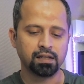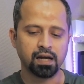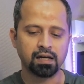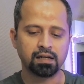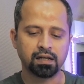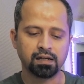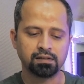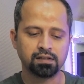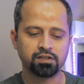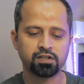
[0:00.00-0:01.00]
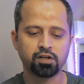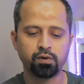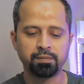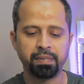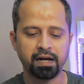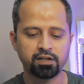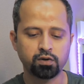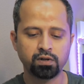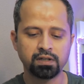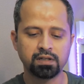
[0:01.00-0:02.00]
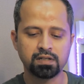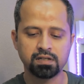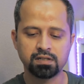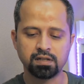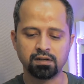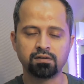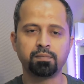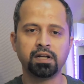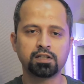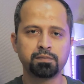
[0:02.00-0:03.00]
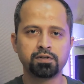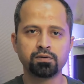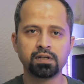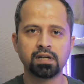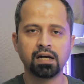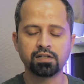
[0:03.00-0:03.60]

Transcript: And just a quick backstory, this is a replacement unit.